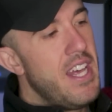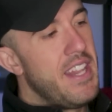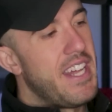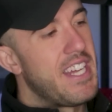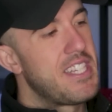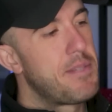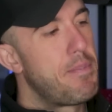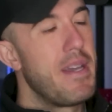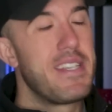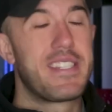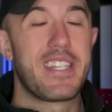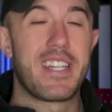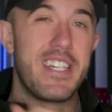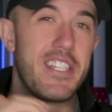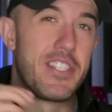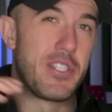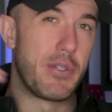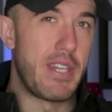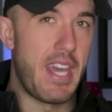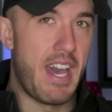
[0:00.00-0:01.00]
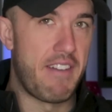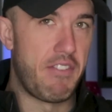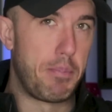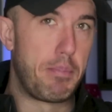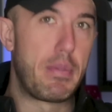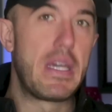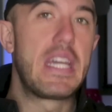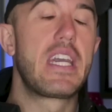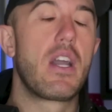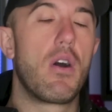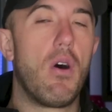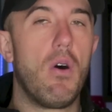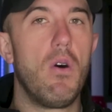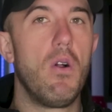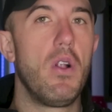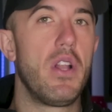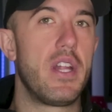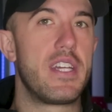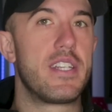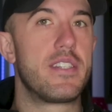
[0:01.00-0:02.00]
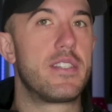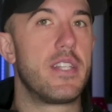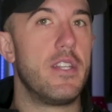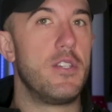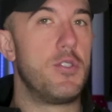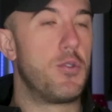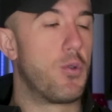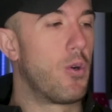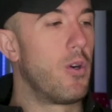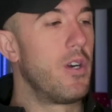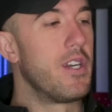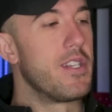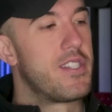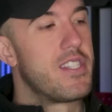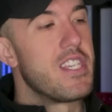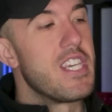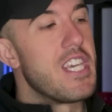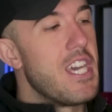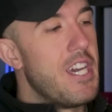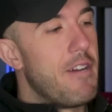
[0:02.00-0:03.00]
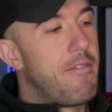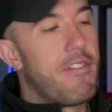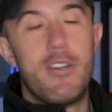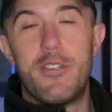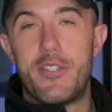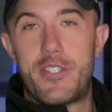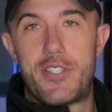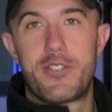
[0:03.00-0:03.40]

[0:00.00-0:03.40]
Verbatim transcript: That's basically so you have a peek hole into the drawer to see if there's